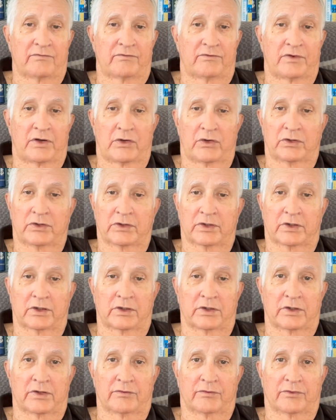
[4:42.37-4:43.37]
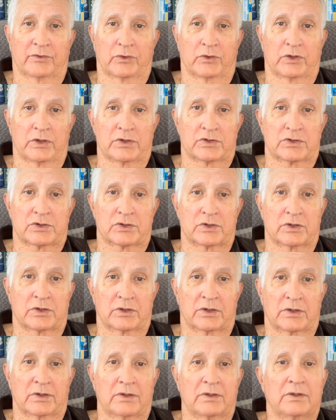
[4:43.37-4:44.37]
very little influence.
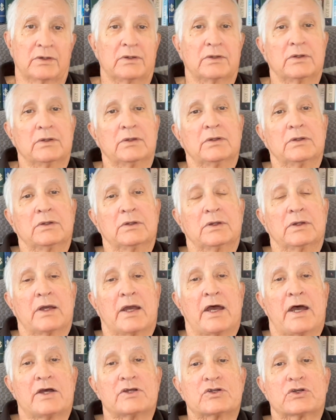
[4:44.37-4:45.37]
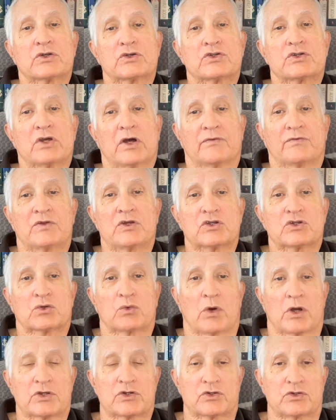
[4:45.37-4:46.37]
Ask yourself these
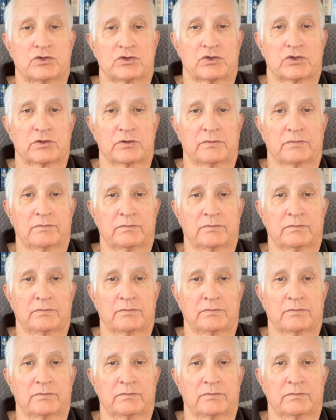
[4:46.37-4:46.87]
questions.